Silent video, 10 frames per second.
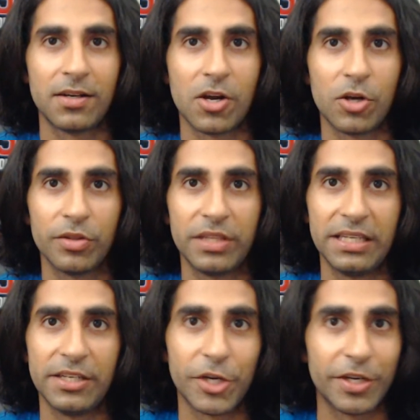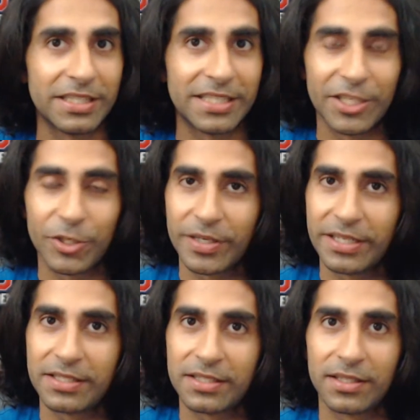all the dirty
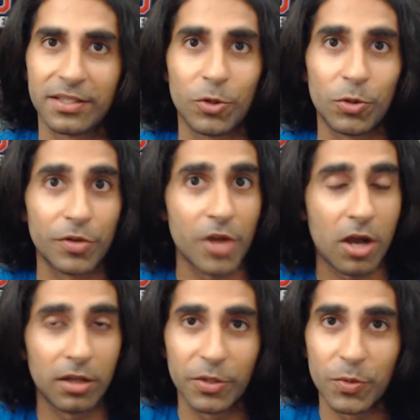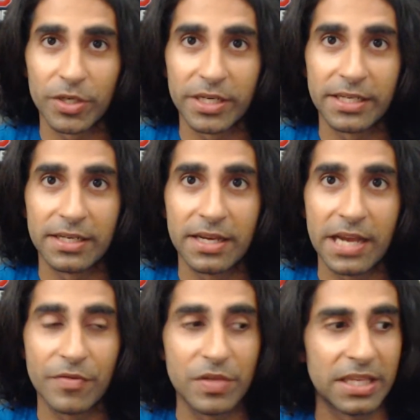secrets, the old Hollywood,
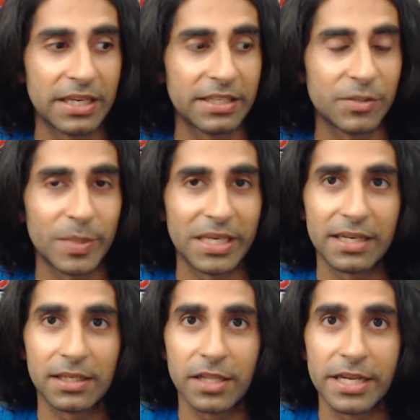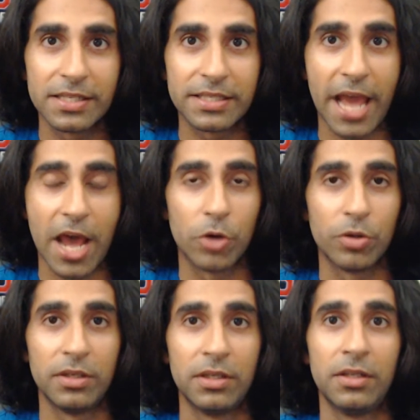everything is being cleansed
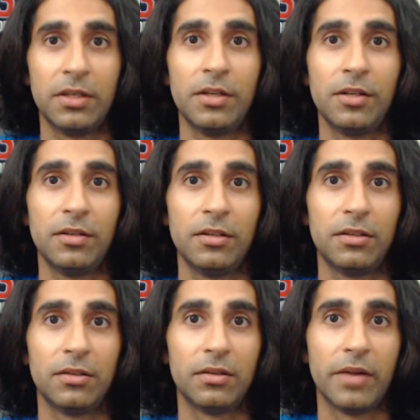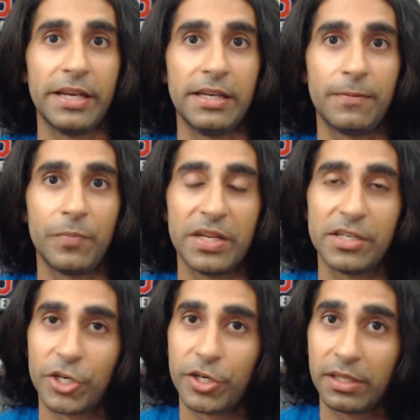out, right?
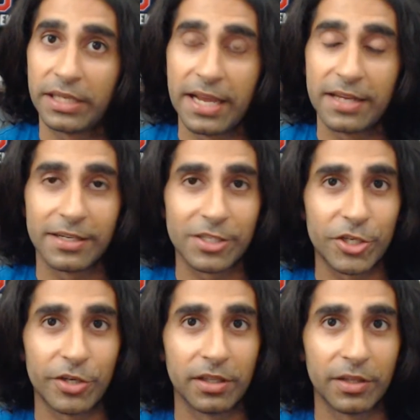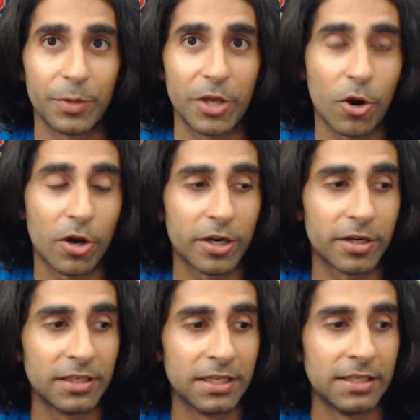Internally and externally. We are